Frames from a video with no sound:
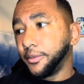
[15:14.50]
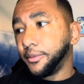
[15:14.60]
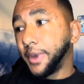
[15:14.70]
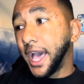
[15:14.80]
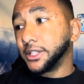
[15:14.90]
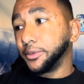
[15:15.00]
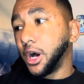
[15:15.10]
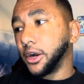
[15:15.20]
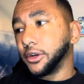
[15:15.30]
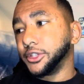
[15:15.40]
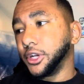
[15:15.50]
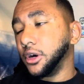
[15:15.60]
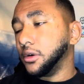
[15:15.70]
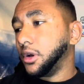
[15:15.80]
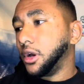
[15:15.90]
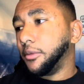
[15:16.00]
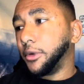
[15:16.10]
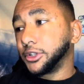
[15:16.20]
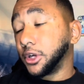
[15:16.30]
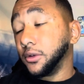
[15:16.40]
pass blocker. So
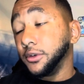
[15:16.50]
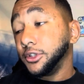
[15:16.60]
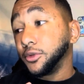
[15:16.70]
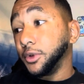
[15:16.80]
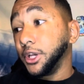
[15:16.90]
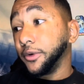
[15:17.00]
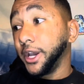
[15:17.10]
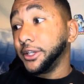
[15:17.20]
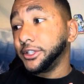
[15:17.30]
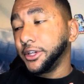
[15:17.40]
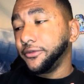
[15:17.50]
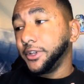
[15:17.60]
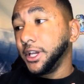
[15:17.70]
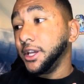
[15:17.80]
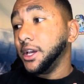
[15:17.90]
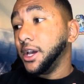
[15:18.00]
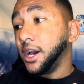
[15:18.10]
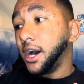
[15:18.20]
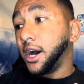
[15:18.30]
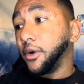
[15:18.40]
Marshawn Lynch is a really great shifty
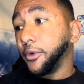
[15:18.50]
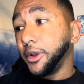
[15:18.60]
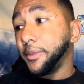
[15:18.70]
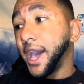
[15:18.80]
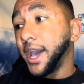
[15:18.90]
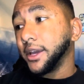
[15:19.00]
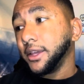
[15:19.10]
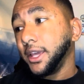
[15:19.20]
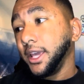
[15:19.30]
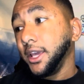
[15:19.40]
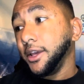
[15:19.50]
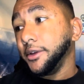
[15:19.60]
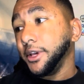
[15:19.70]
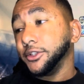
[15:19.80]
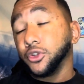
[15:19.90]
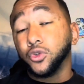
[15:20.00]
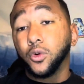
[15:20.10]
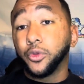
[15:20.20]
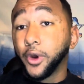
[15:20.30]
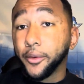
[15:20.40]
running back. He is a dual
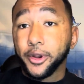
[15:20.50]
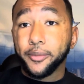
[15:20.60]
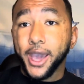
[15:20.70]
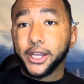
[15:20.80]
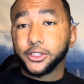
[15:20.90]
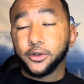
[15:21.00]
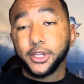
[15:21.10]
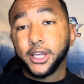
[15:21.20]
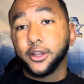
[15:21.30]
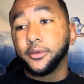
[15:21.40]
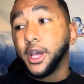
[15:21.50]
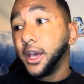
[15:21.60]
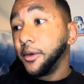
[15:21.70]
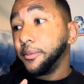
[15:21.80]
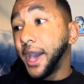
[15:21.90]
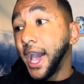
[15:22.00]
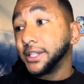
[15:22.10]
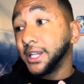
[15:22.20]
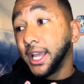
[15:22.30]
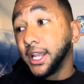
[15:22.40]
threat running back, so he can
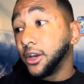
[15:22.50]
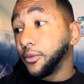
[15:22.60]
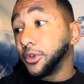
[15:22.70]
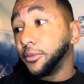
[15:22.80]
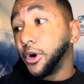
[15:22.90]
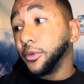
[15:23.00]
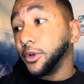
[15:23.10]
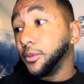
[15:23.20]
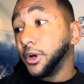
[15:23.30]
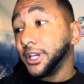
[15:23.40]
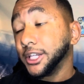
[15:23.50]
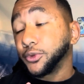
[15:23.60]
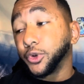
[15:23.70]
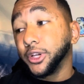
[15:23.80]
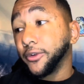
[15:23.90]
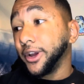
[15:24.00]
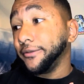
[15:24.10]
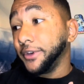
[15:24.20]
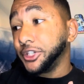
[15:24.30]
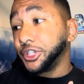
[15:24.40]
pass and he can run the ball really well. He has really great
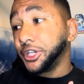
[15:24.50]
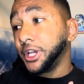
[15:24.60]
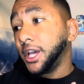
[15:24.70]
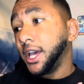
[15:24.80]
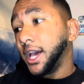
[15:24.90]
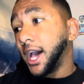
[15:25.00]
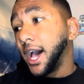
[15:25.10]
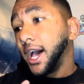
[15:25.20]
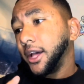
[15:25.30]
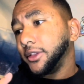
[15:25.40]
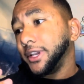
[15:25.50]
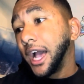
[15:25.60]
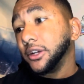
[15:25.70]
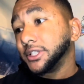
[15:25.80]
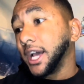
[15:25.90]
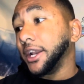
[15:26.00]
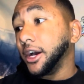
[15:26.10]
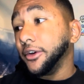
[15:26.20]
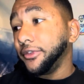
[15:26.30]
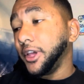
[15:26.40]
vision. The downside
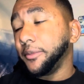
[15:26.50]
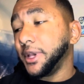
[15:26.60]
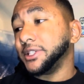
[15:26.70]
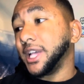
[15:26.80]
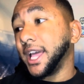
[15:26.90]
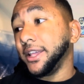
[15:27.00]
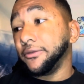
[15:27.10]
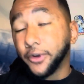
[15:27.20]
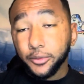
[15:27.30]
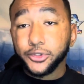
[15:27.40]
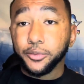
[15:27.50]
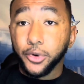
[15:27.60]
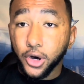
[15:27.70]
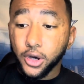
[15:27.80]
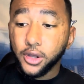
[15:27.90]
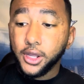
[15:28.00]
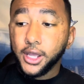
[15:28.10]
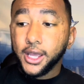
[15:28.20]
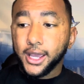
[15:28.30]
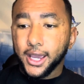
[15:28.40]
of him is that he fumbles the ball,
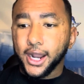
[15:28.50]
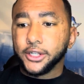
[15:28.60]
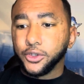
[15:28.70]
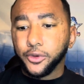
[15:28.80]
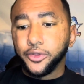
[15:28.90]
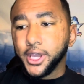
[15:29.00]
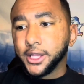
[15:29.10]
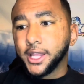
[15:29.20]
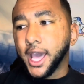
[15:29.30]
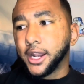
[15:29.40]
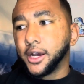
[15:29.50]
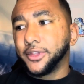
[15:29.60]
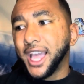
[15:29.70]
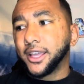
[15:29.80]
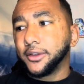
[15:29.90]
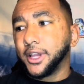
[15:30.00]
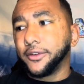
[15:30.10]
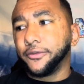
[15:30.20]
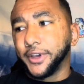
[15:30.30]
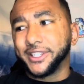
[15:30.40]
and I do think that that can get
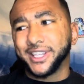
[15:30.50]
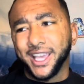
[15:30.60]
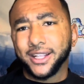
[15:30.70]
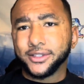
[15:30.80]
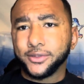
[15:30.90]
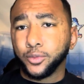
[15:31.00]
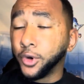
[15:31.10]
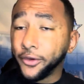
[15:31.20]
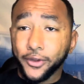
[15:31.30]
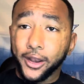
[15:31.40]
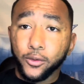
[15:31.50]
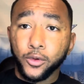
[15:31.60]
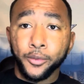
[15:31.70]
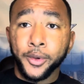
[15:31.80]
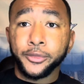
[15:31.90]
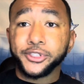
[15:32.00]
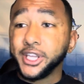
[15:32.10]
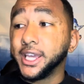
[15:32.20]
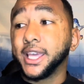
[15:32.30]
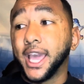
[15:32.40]
fixed. Again, if anyone remembers
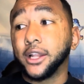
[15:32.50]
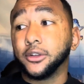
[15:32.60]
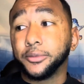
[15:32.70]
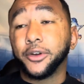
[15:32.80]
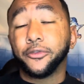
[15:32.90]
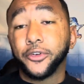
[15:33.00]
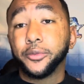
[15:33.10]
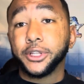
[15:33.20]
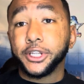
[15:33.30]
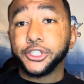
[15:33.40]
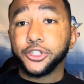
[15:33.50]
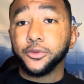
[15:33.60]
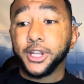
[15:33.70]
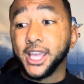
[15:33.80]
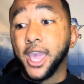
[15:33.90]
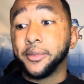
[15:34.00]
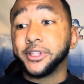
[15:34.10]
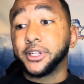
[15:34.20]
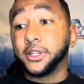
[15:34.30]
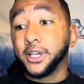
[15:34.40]
Zeke, he had a little bit of a fumbling issue when he came
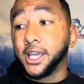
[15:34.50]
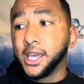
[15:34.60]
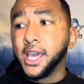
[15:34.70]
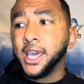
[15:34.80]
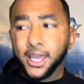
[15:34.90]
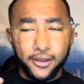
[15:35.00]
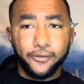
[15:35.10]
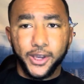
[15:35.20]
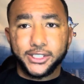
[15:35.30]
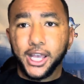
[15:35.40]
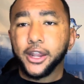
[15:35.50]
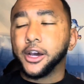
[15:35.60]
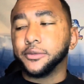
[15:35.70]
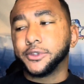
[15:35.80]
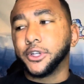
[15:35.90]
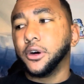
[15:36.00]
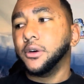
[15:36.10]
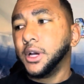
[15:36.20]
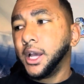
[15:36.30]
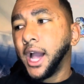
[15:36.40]
into the league. He fixed that up. So
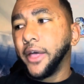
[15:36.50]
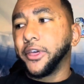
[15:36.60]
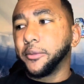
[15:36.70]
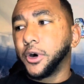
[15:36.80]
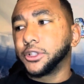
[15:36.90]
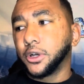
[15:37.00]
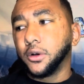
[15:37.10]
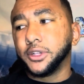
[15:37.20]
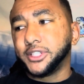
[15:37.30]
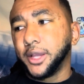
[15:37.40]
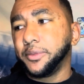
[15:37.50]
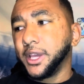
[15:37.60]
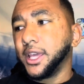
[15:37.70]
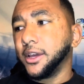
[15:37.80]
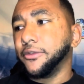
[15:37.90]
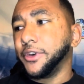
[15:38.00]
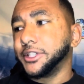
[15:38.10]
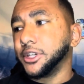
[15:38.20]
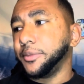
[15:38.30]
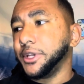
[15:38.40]
I think Marshawn Lynch, same thing. He can
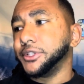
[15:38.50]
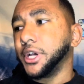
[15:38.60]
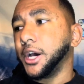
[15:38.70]
fix up his